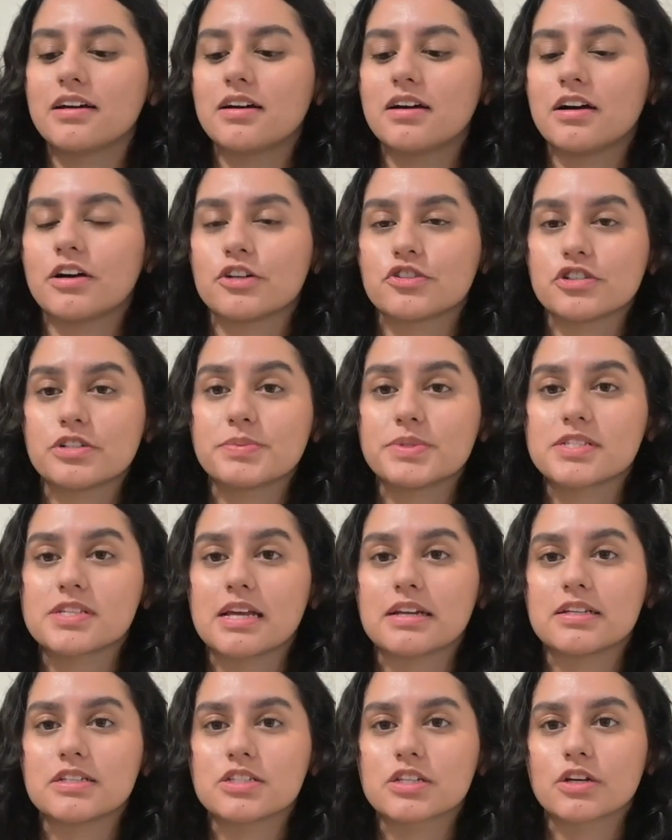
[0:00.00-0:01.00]

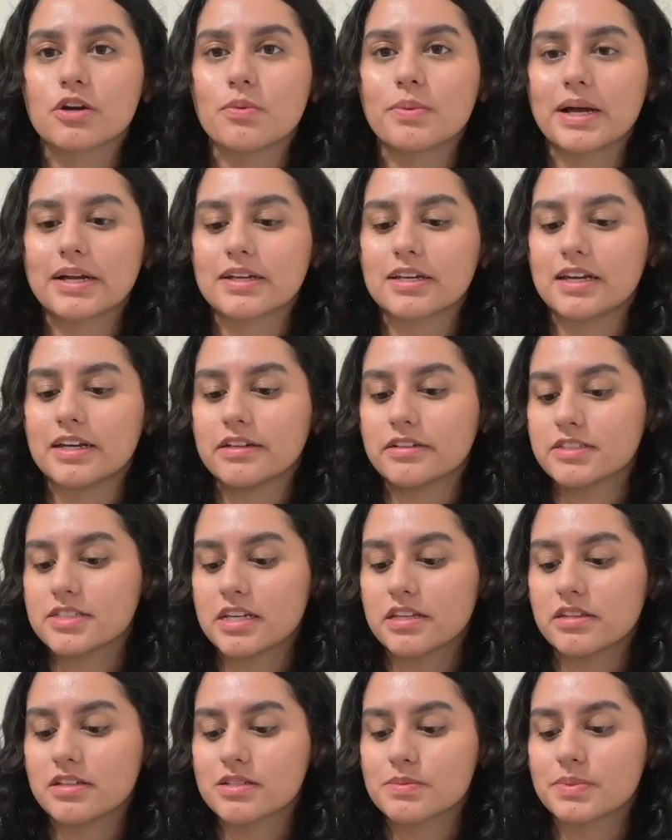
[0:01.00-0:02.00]
100% need to go back and
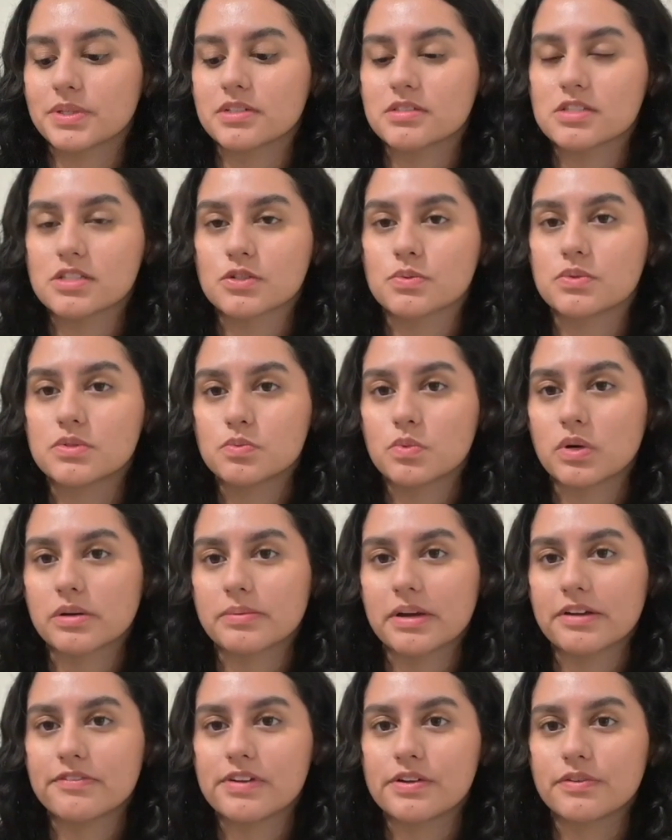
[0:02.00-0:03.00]
annotate this, because this was one of
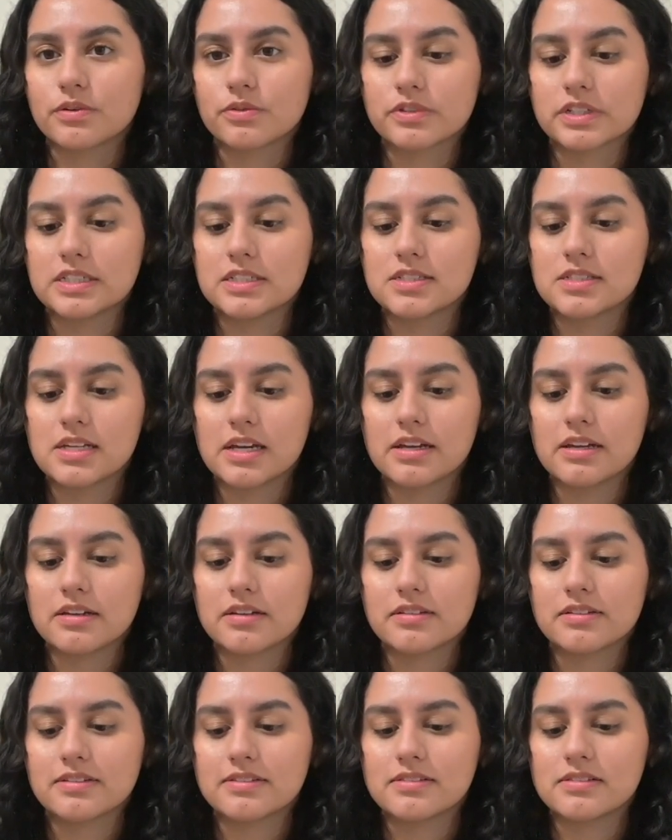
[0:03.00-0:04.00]
my favorite reads like
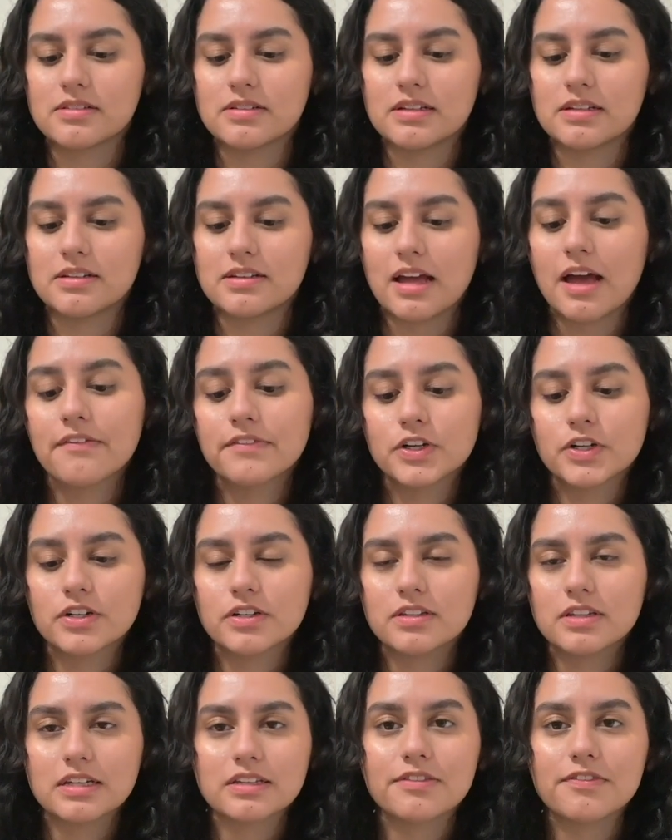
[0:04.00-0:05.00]
ever.
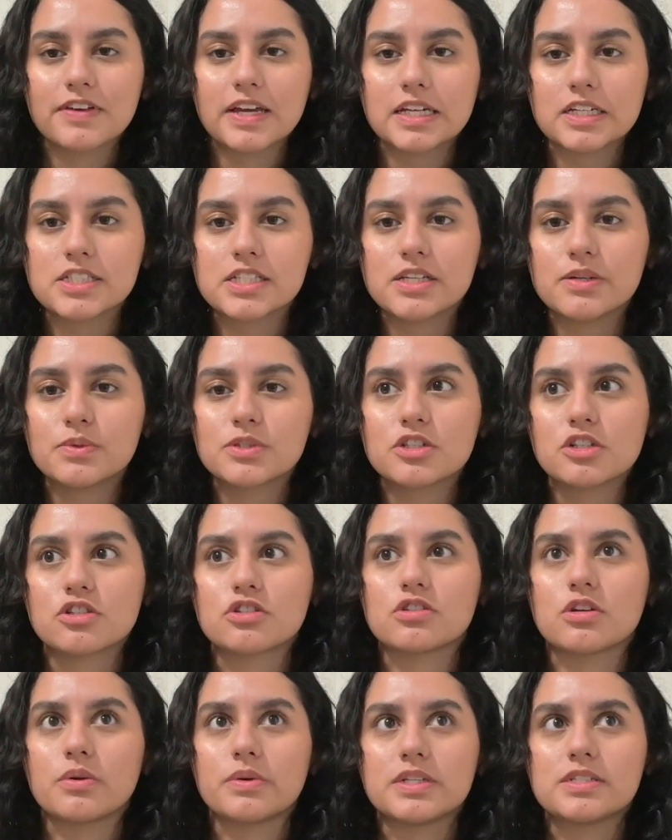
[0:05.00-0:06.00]
Like the fantasy was just
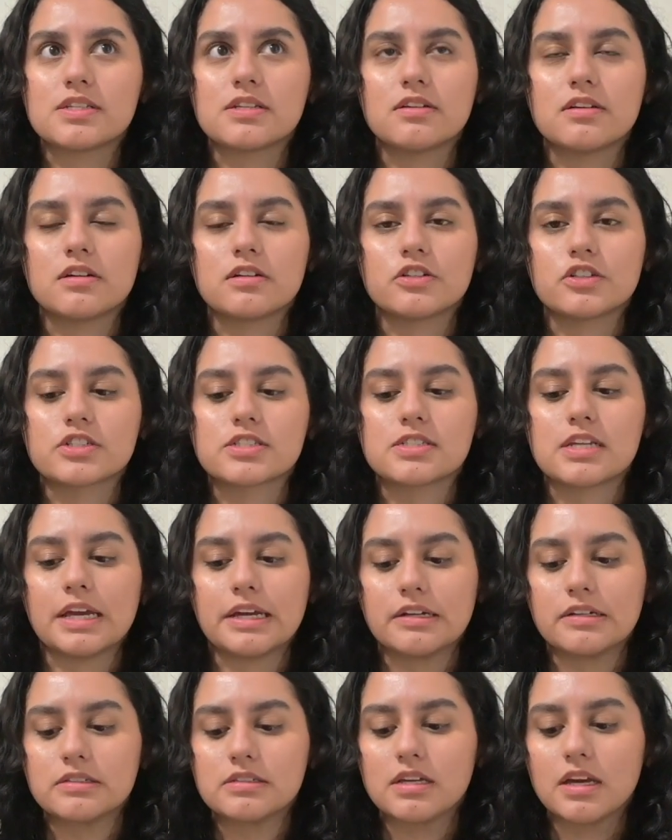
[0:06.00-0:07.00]
so easy to
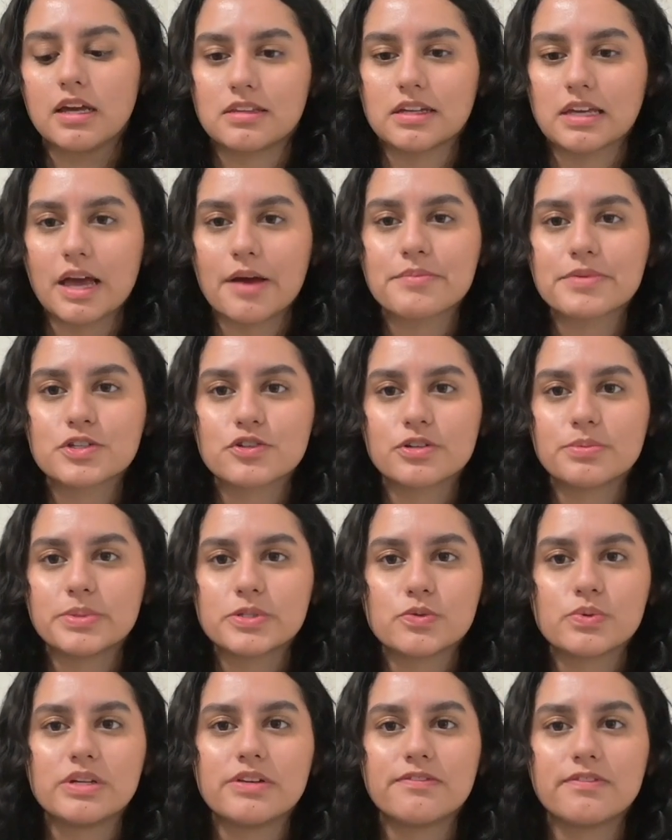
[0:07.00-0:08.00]
understand. The chemistry
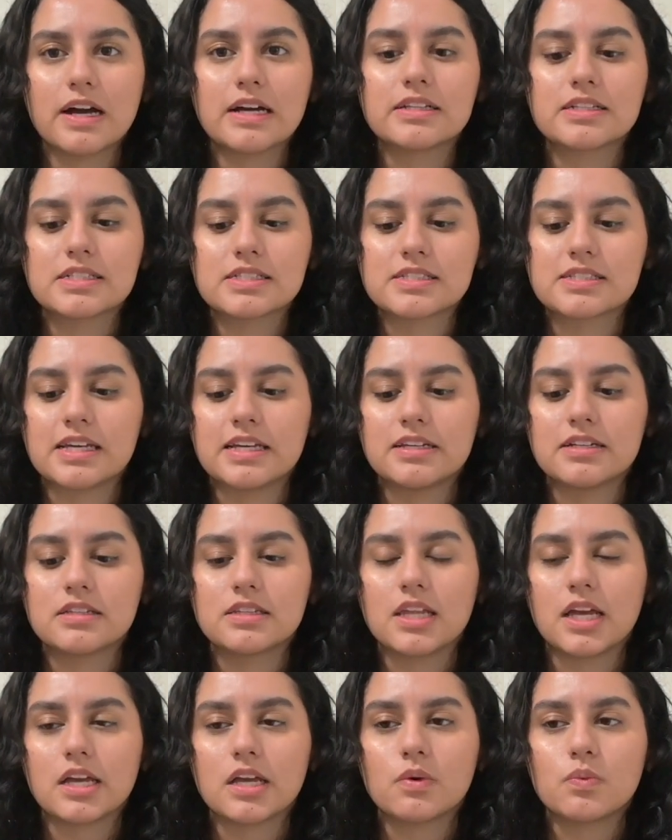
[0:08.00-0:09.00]
between Violet and Xaden,
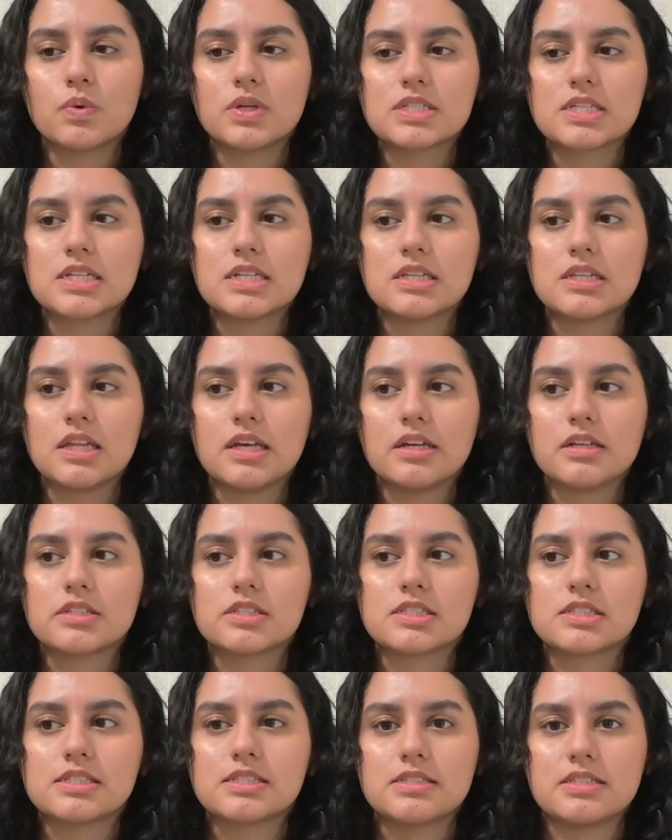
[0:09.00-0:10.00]
like it wasn't like
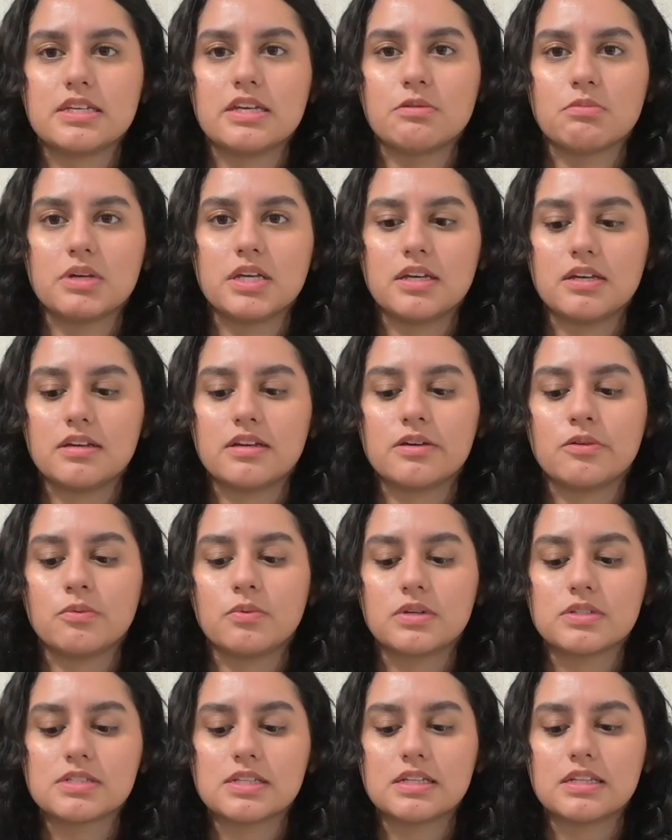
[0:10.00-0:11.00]
steamy. It
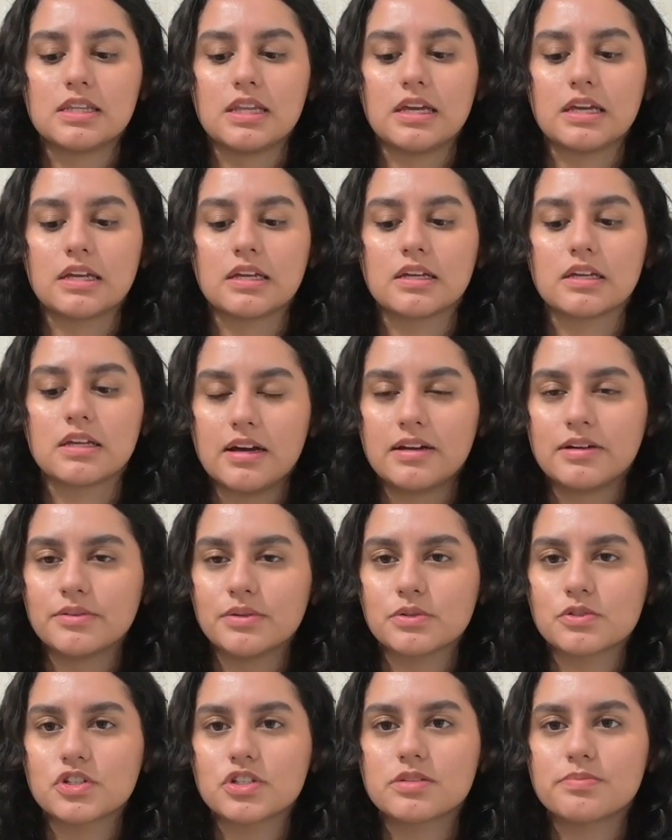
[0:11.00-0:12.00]
wasn't like, I don't
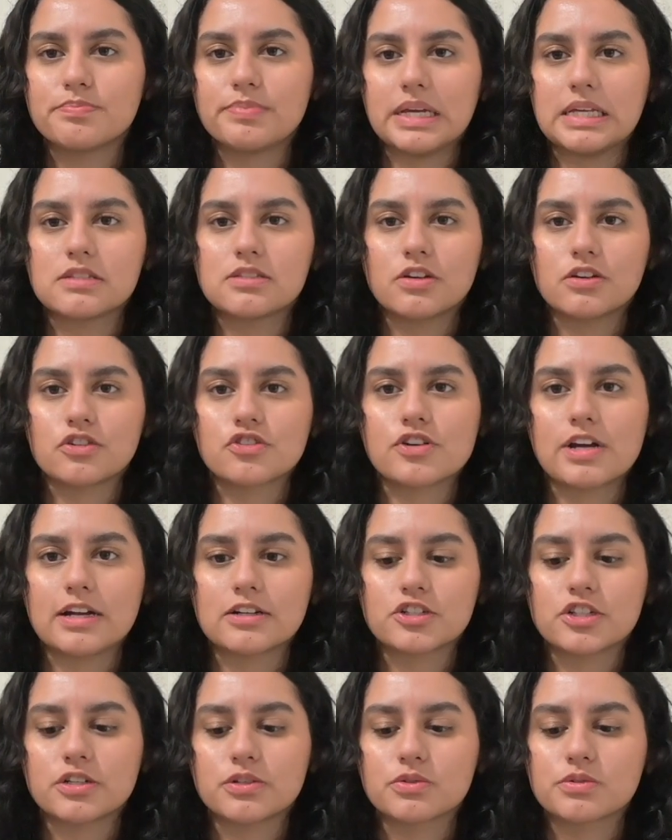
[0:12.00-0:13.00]
know, just based on
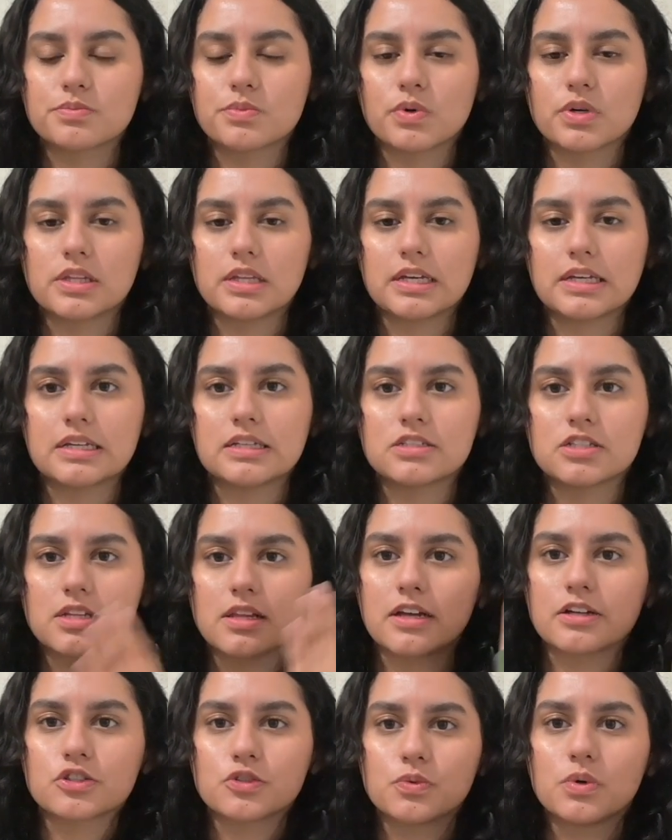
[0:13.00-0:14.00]
attraction. It was more like
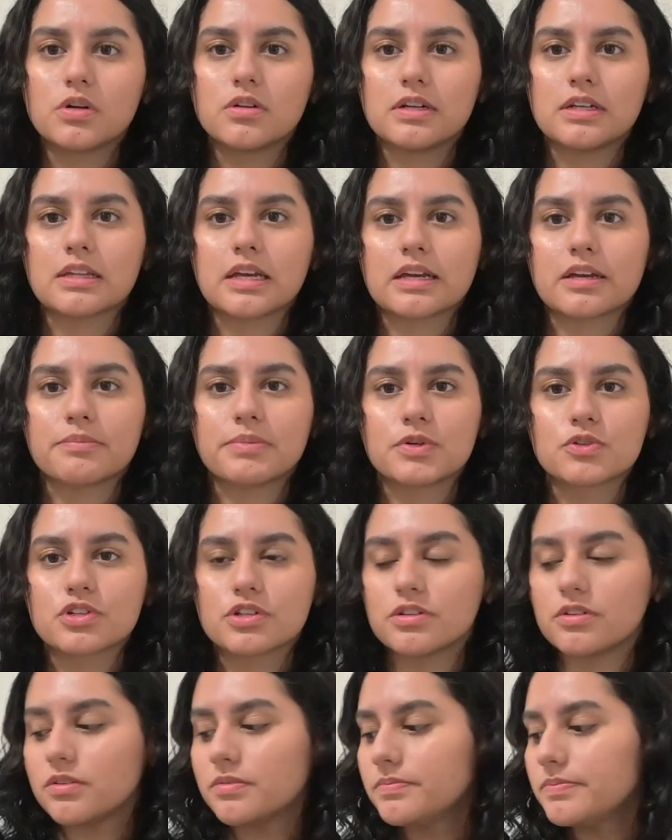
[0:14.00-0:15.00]
intellectual and like emotional.